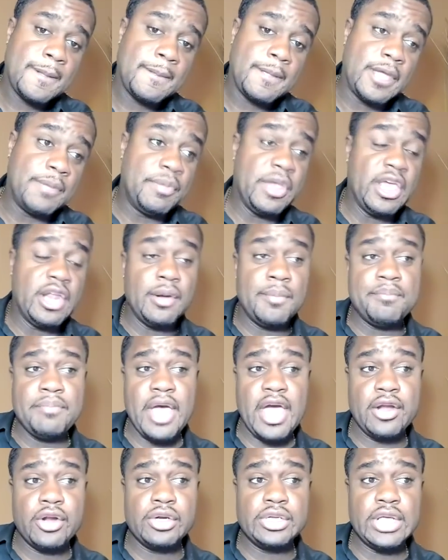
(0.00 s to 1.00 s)
He beat him
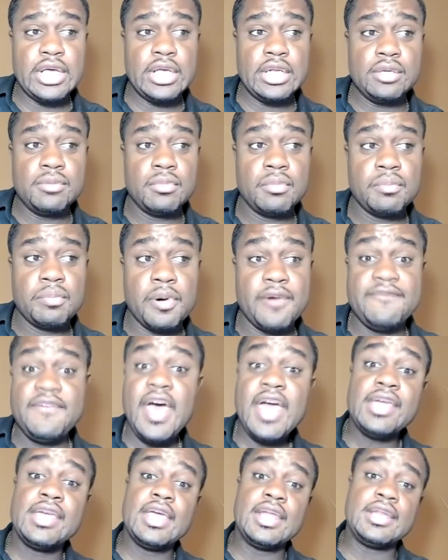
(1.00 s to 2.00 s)
better than
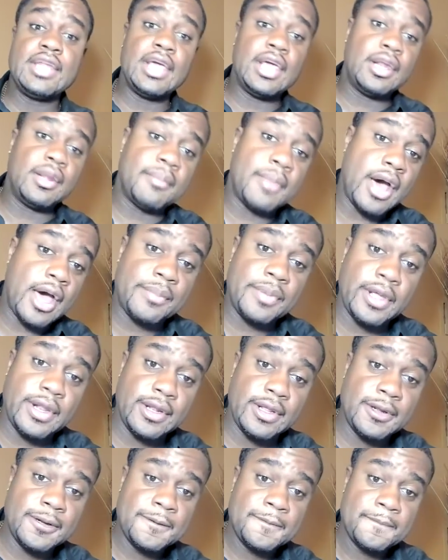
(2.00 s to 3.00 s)
Povetkin did, in my
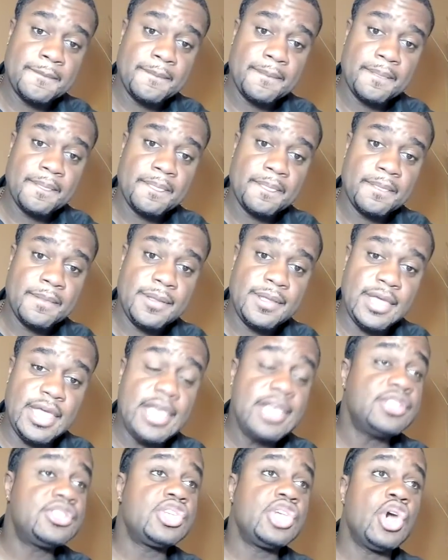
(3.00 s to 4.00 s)
opinion.
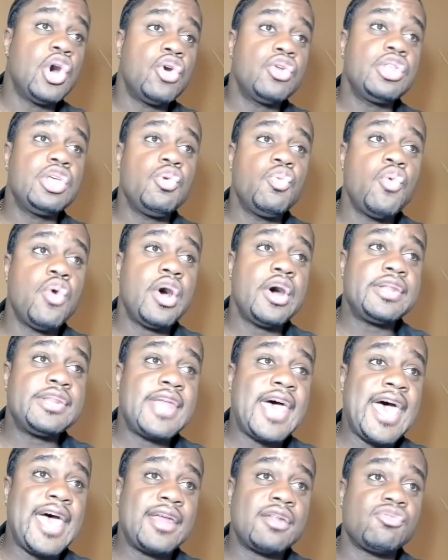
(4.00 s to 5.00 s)
He's the only one
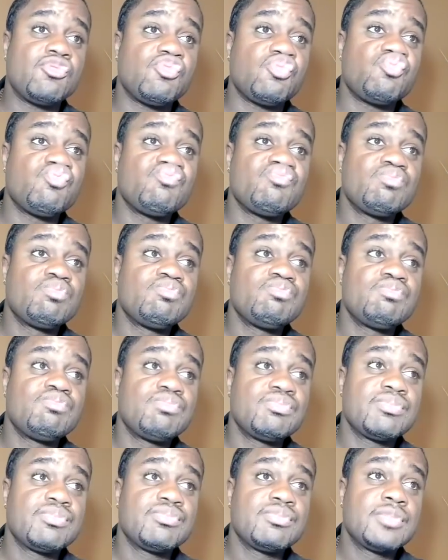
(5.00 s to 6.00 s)
that
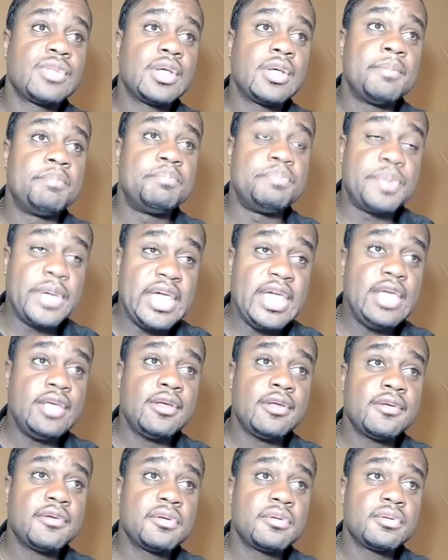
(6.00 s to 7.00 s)

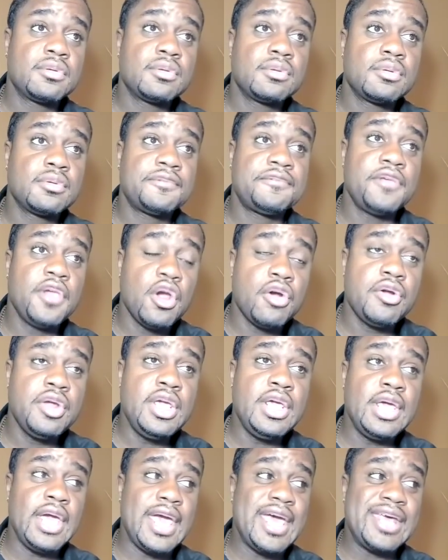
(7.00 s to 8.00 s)
beat
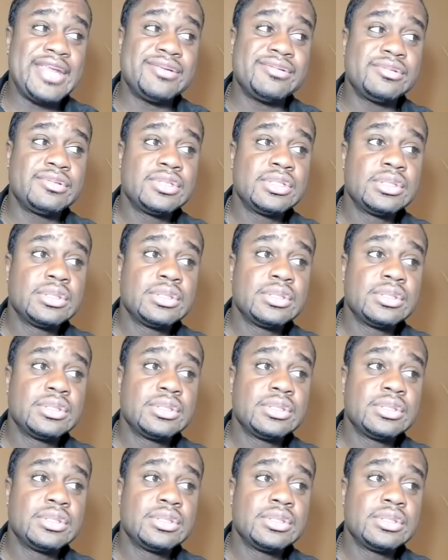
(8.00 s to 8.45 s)
Fury and